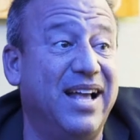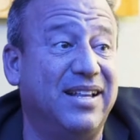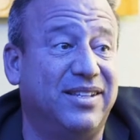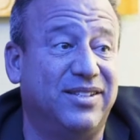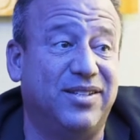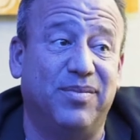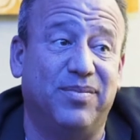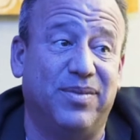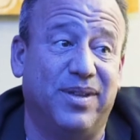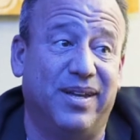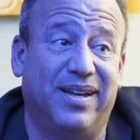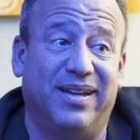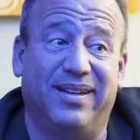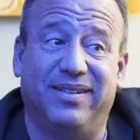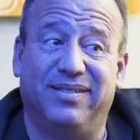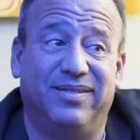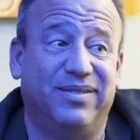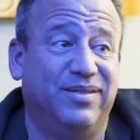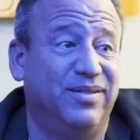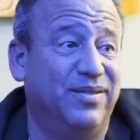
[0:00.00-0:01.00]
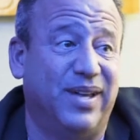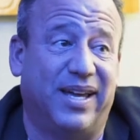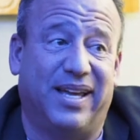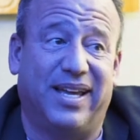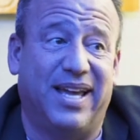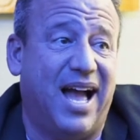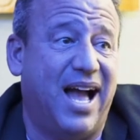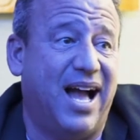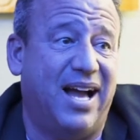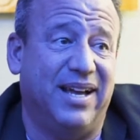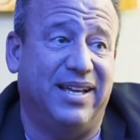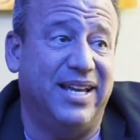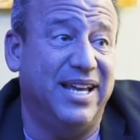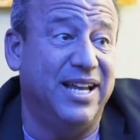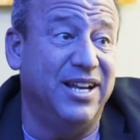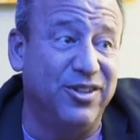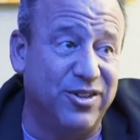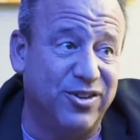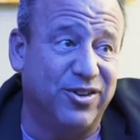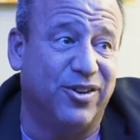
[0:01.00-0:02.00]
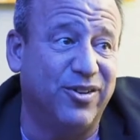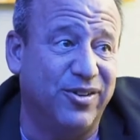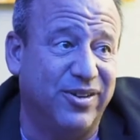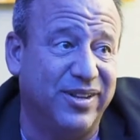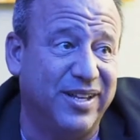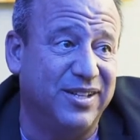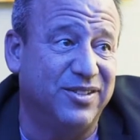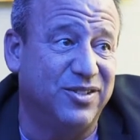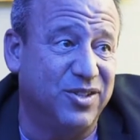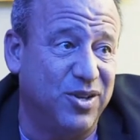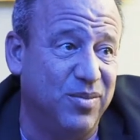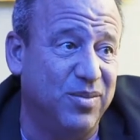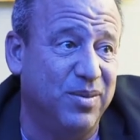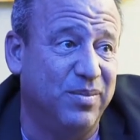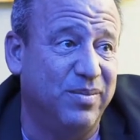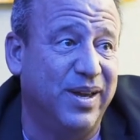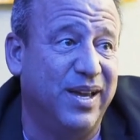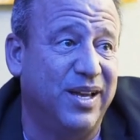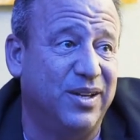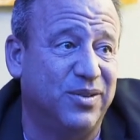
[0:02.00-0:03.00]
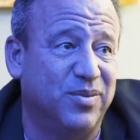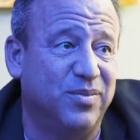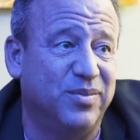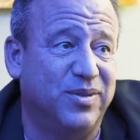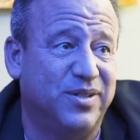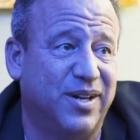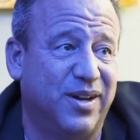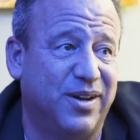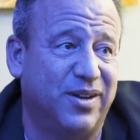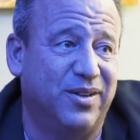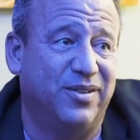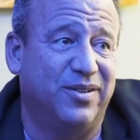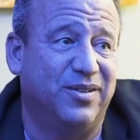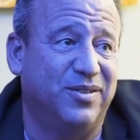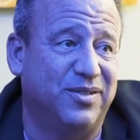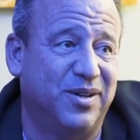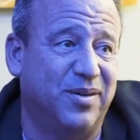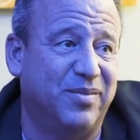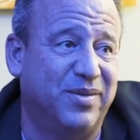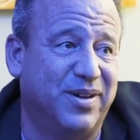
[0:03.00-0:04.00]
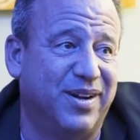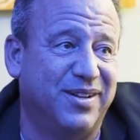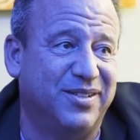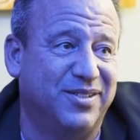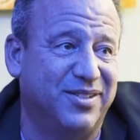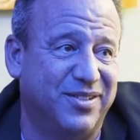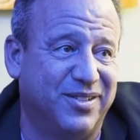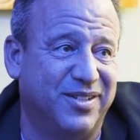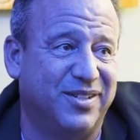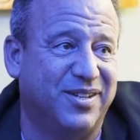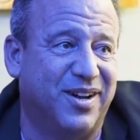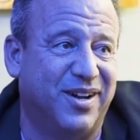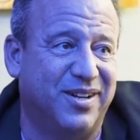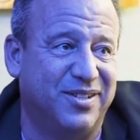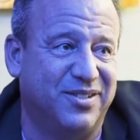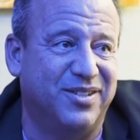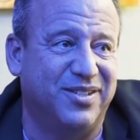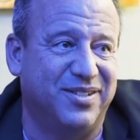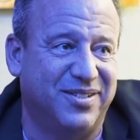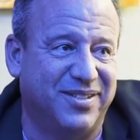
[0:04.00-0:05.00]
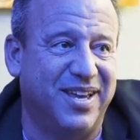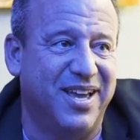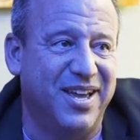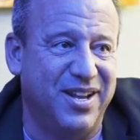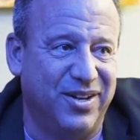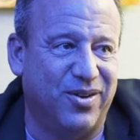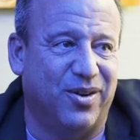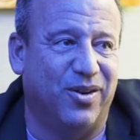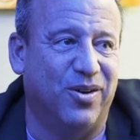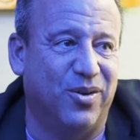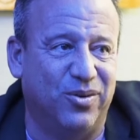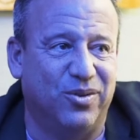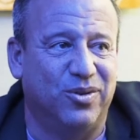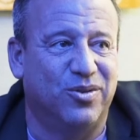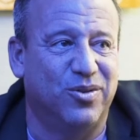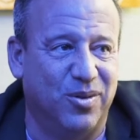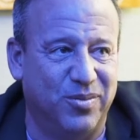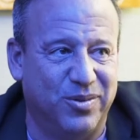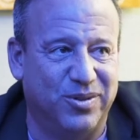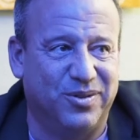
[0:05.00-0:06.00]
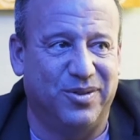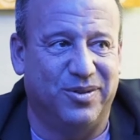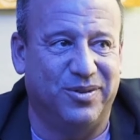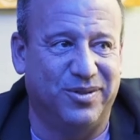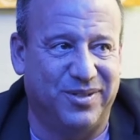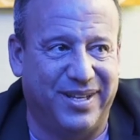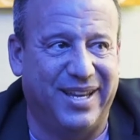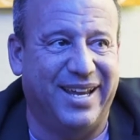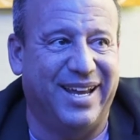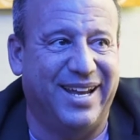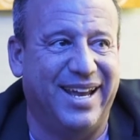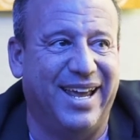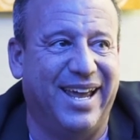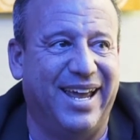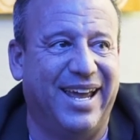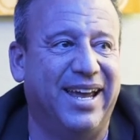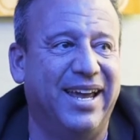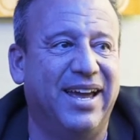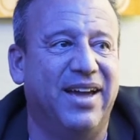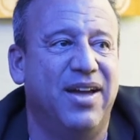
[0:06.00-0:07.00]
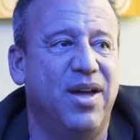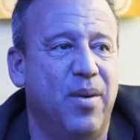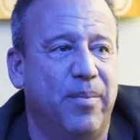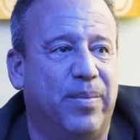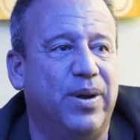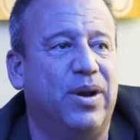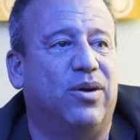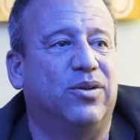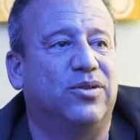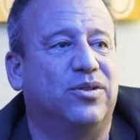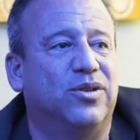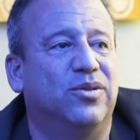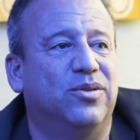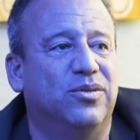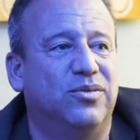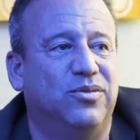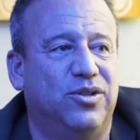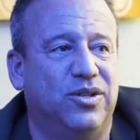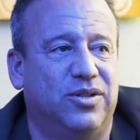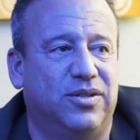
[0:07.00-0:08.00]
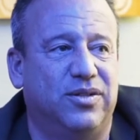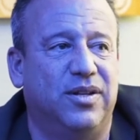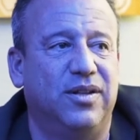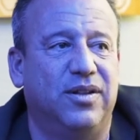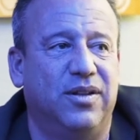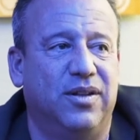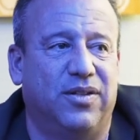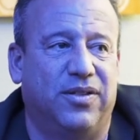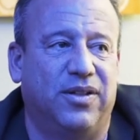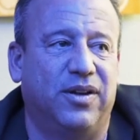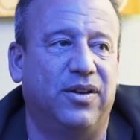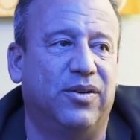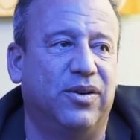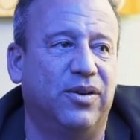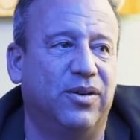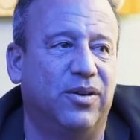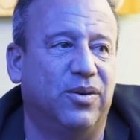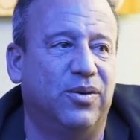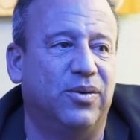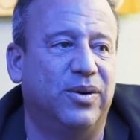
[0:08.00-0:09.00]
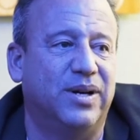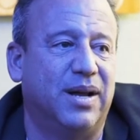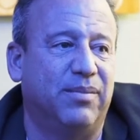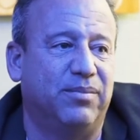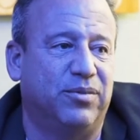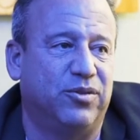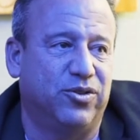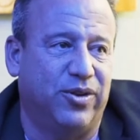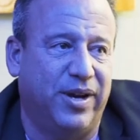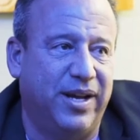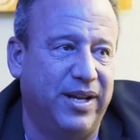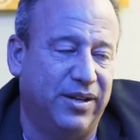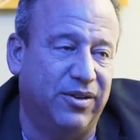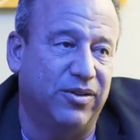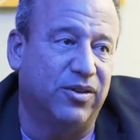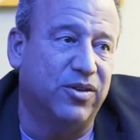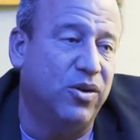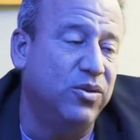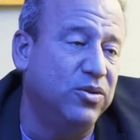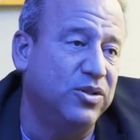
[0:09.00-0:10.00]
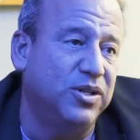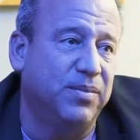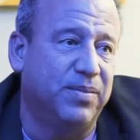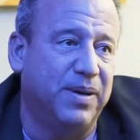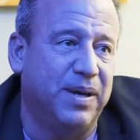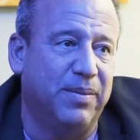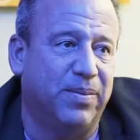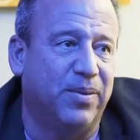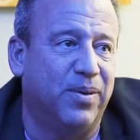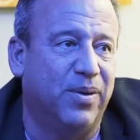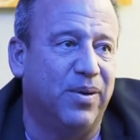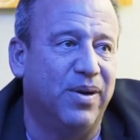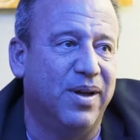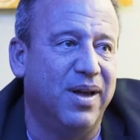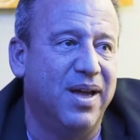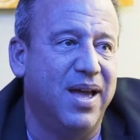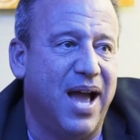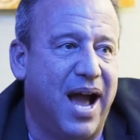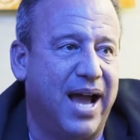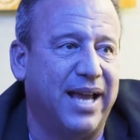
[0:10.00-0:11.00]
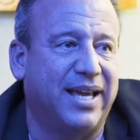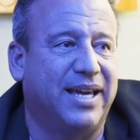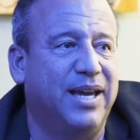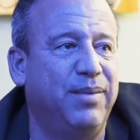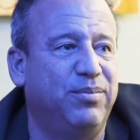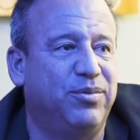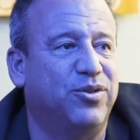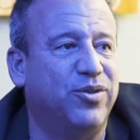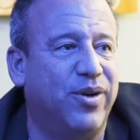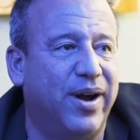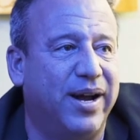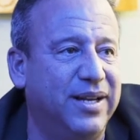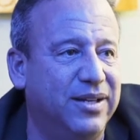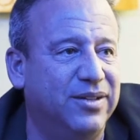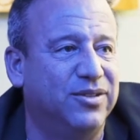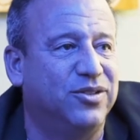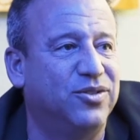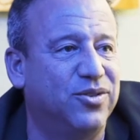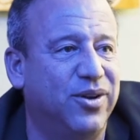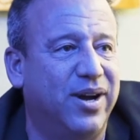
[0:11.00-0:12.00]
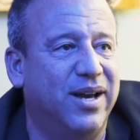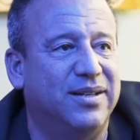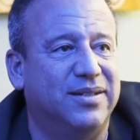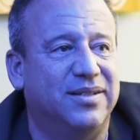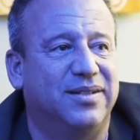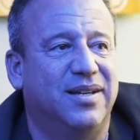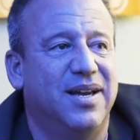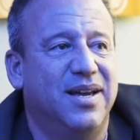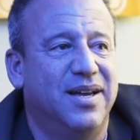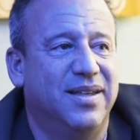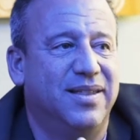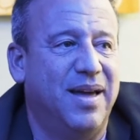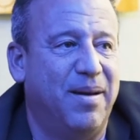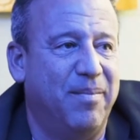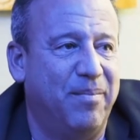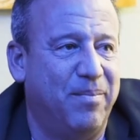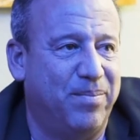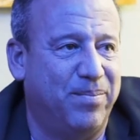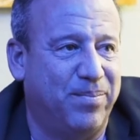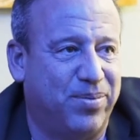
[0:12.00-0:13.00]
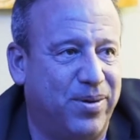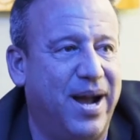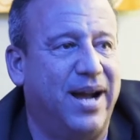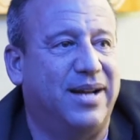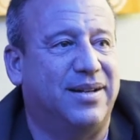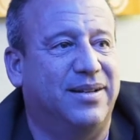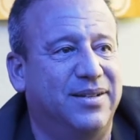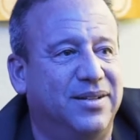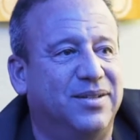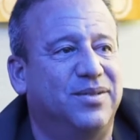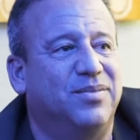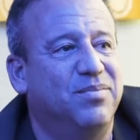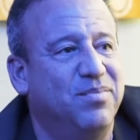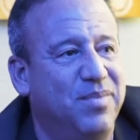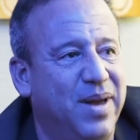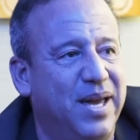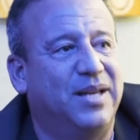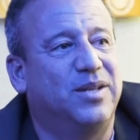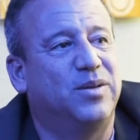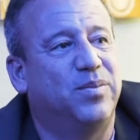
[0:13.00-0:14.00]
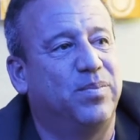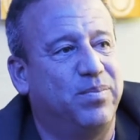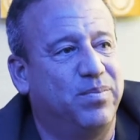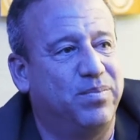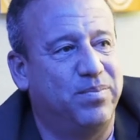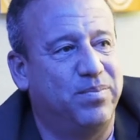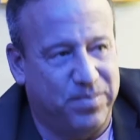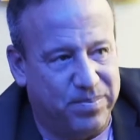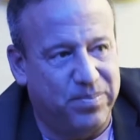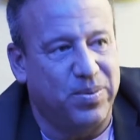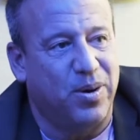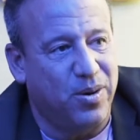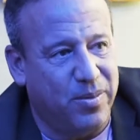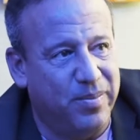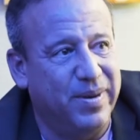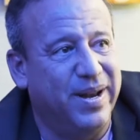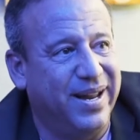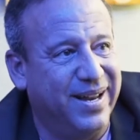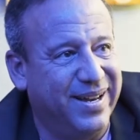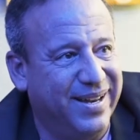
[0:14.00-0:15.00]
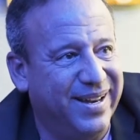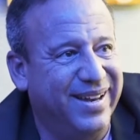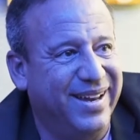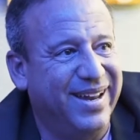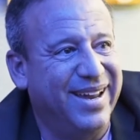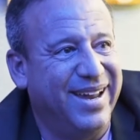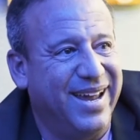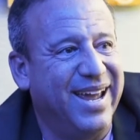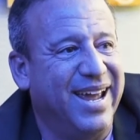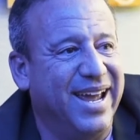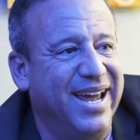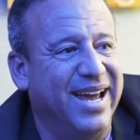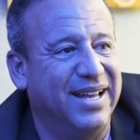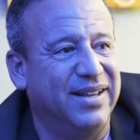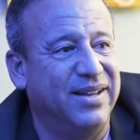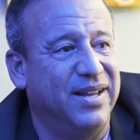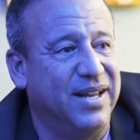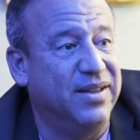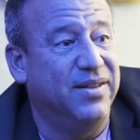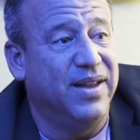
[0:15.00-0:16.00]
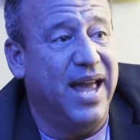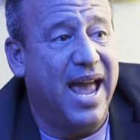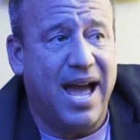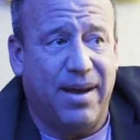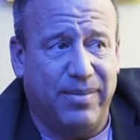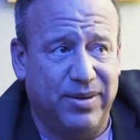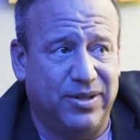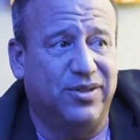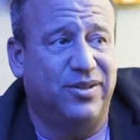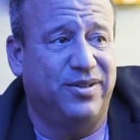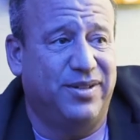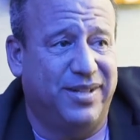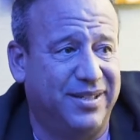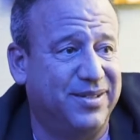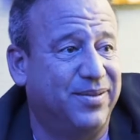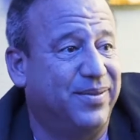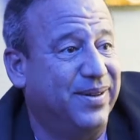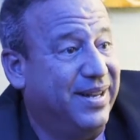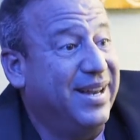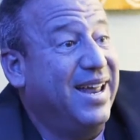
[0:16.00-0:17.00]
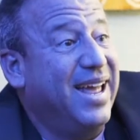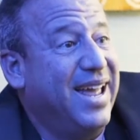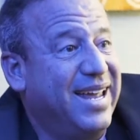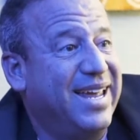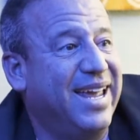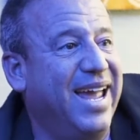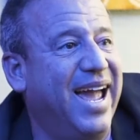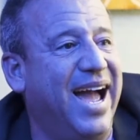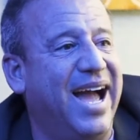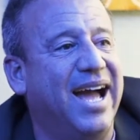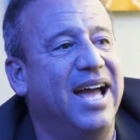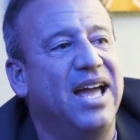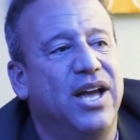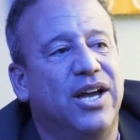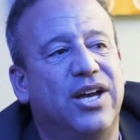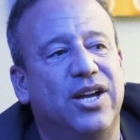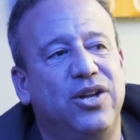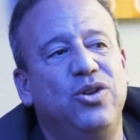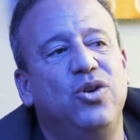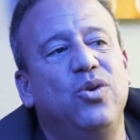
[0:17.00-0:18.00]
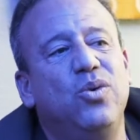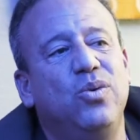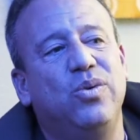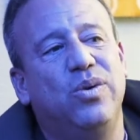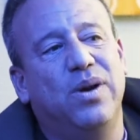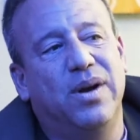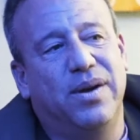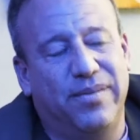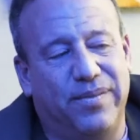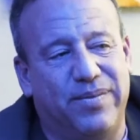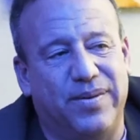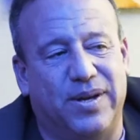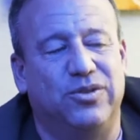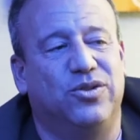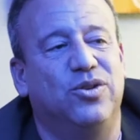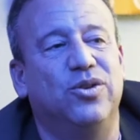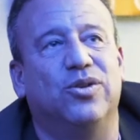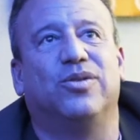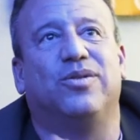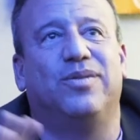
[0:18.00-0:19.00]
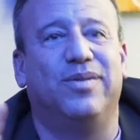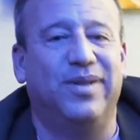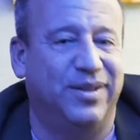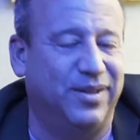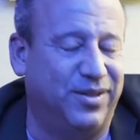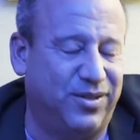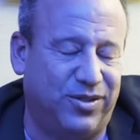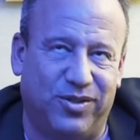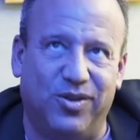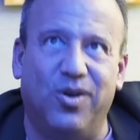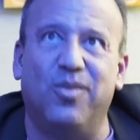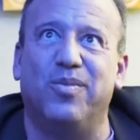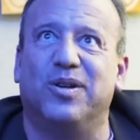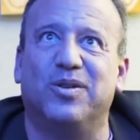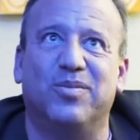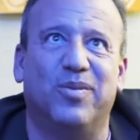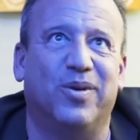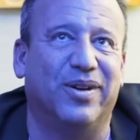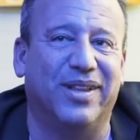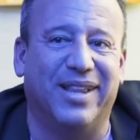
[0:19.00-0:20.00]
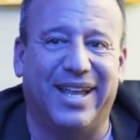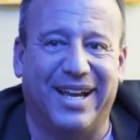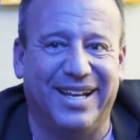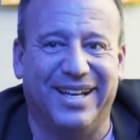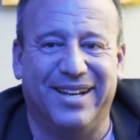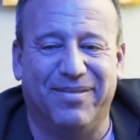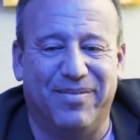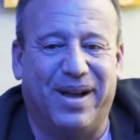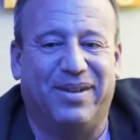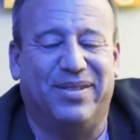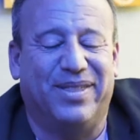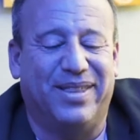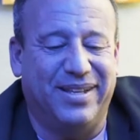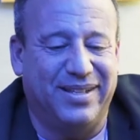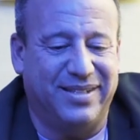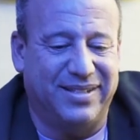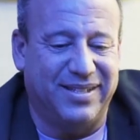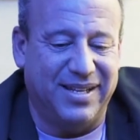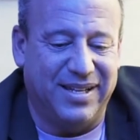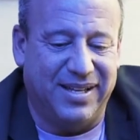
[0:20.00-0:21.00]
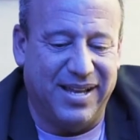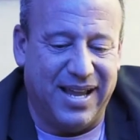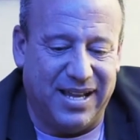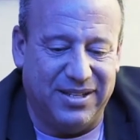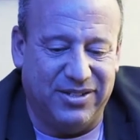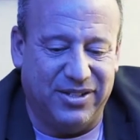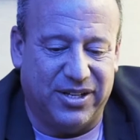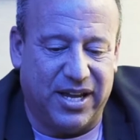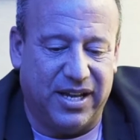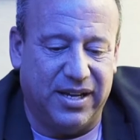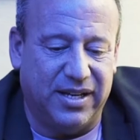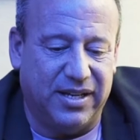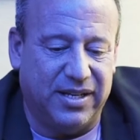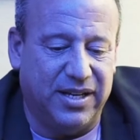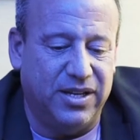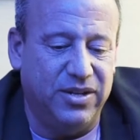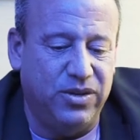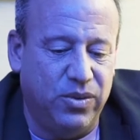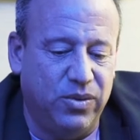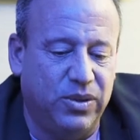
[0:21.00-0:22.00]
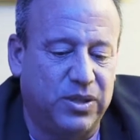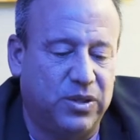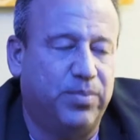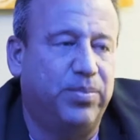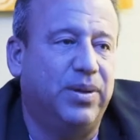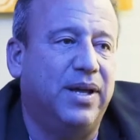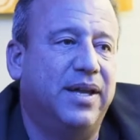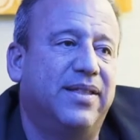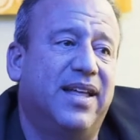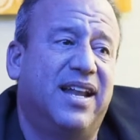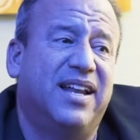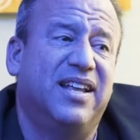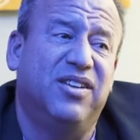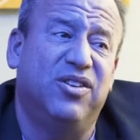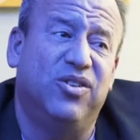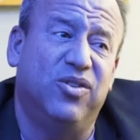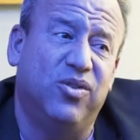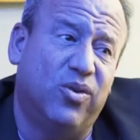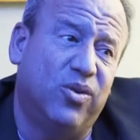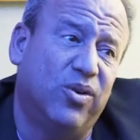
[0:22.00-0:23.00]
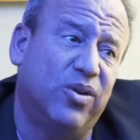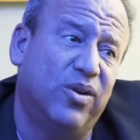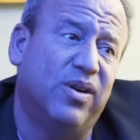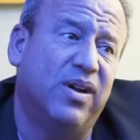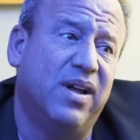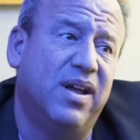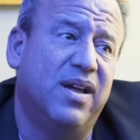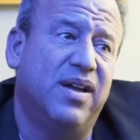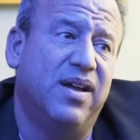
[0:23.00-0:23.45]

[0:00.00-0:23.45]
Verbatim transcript: that's something like internally as human beings from cellular to subconscious to conscious mm-hmm. to our own chromosomes dna but also just in the ethereal when i'm training or coaching people i keep trying to stress that practice makes permanent yeah and, and habits are discipline. yeah. yeah can you because you're so much more enlightened about this and educated. Can you explain that in your